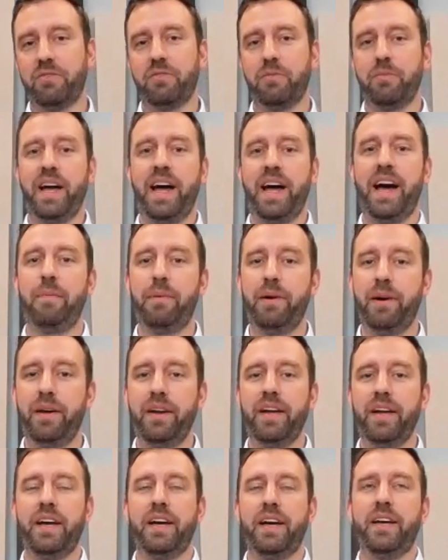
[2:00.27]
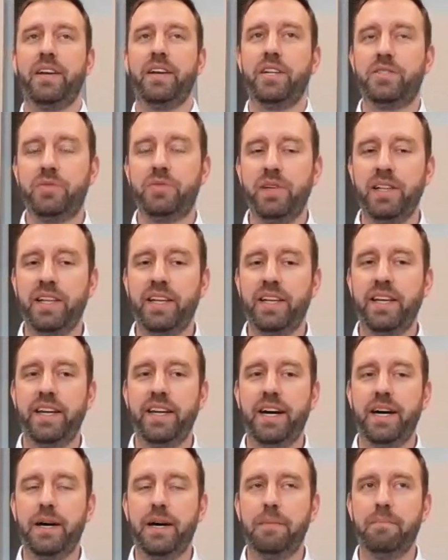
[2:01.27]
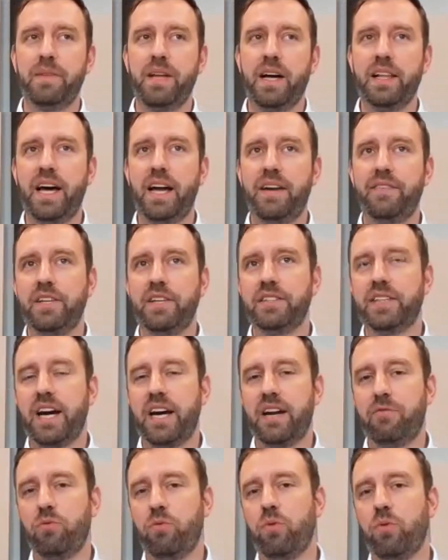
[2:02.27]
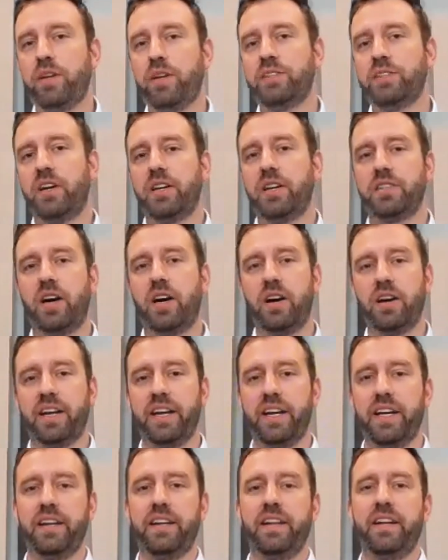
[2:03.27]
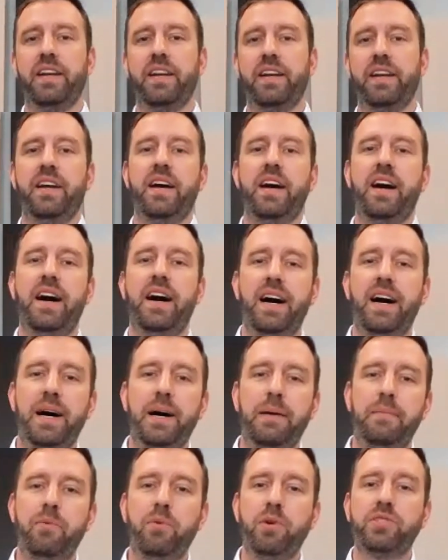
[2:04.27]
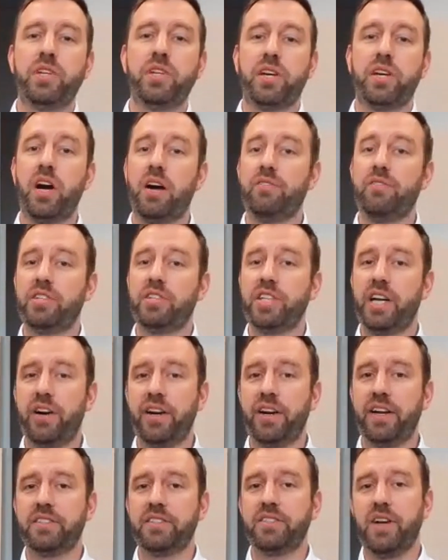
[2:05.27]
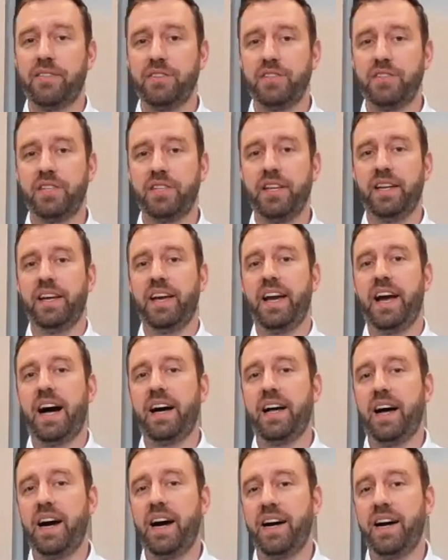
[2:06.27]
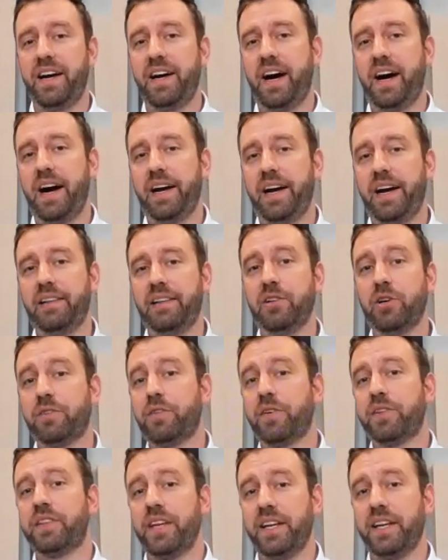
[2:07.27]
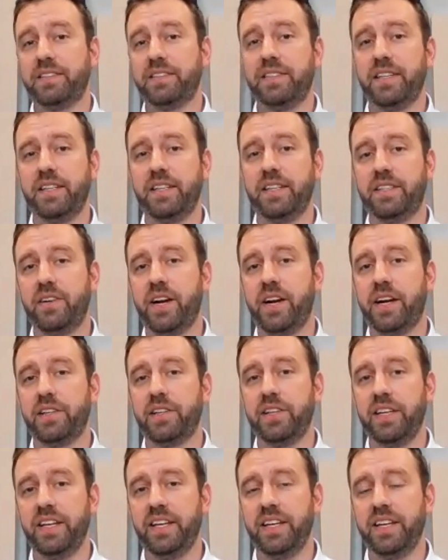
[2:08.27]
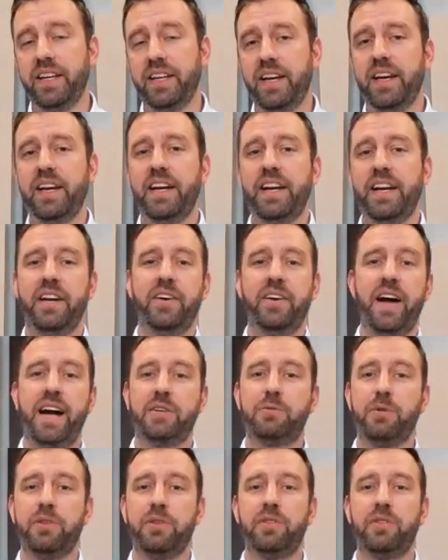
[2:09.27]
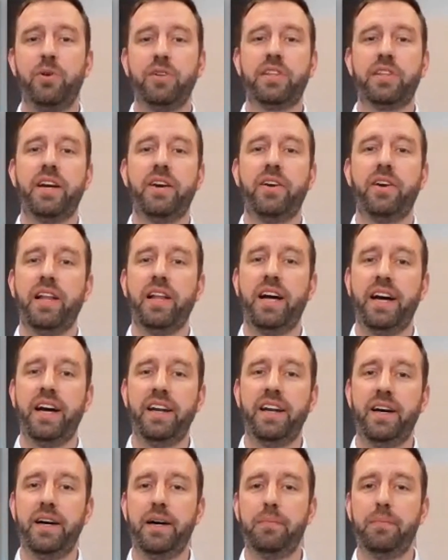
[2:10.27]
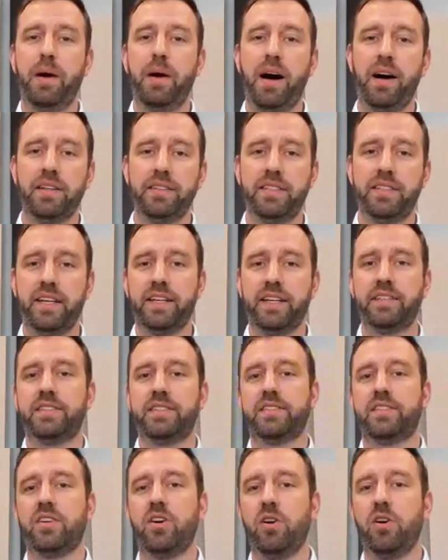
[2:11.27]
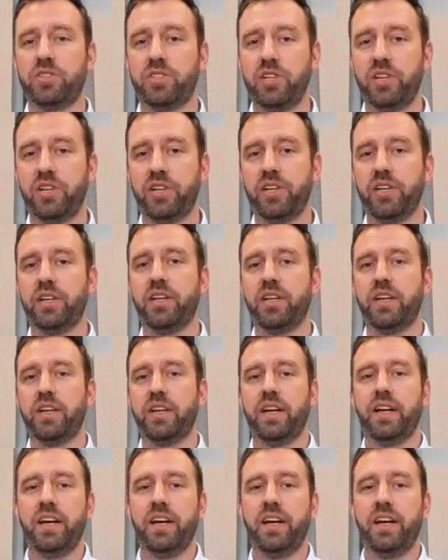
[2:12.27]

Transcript: go from that. But it's really a lot of it is kind of what is our target, what's our coverage area. So obviously, I look for things that directly interact with North Carolina politics, culture,